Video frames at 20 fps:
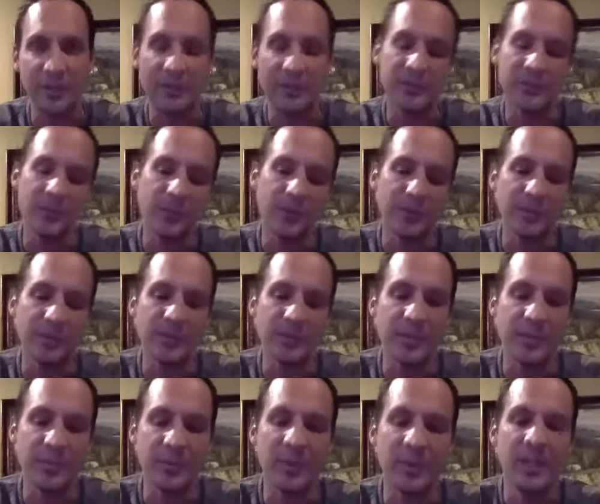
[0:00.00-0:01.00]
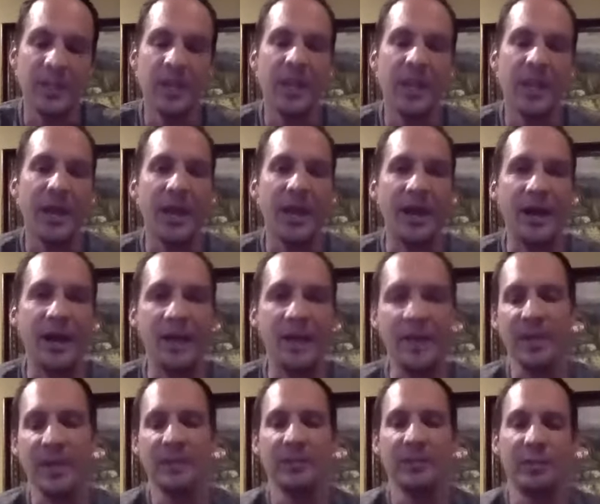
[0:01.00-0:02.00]
So, for example, um,
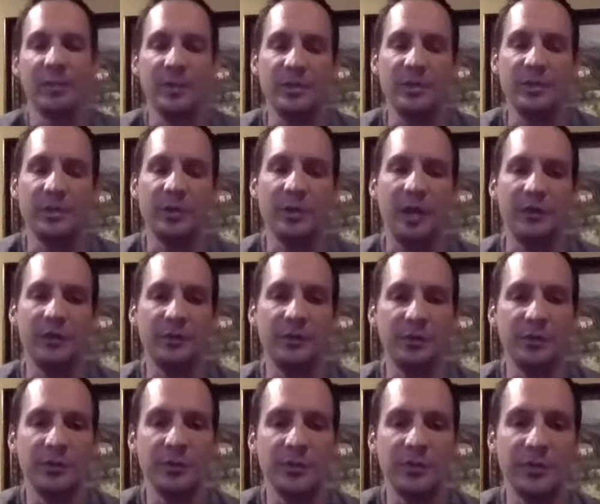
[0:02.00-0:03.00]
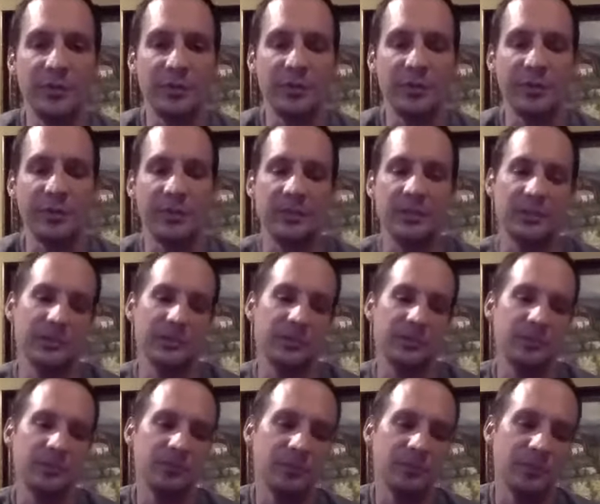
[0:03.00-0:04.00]
you know, when you, uh, you, are a hero that you're
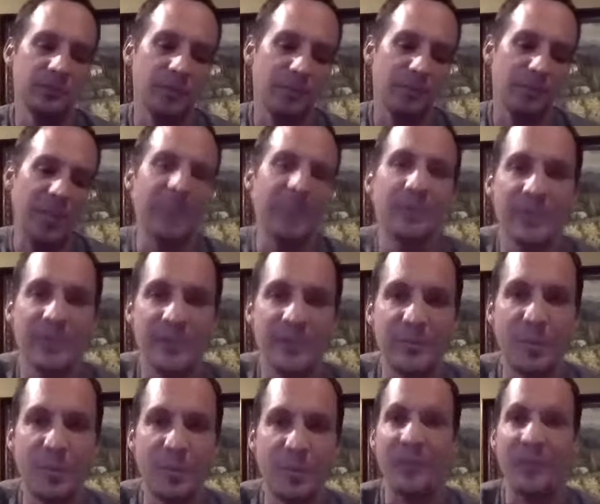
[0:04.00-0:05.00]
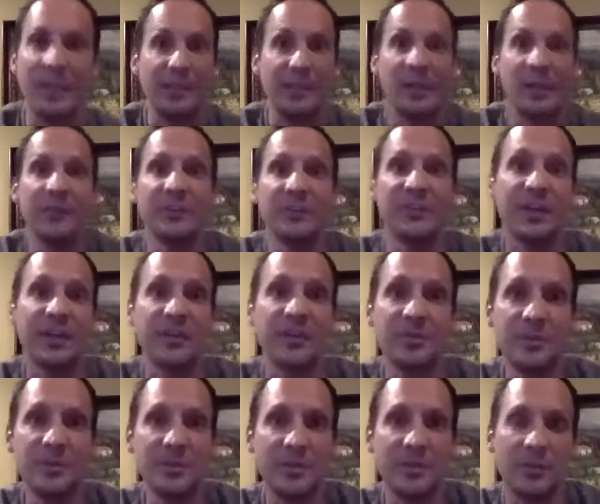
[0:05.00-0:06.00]
a baby when they are born, they love the sound of
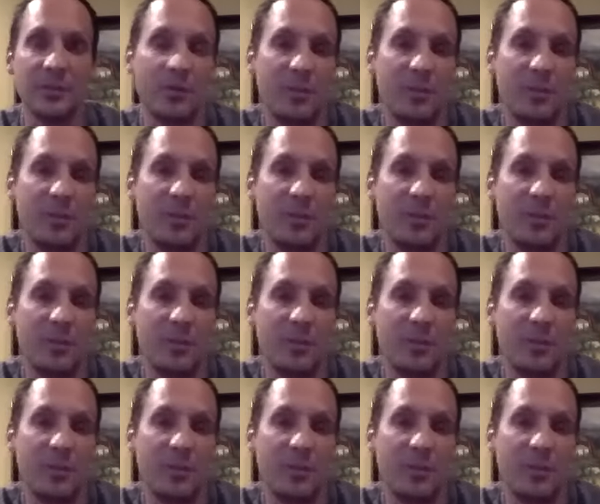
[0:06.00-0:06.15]
music.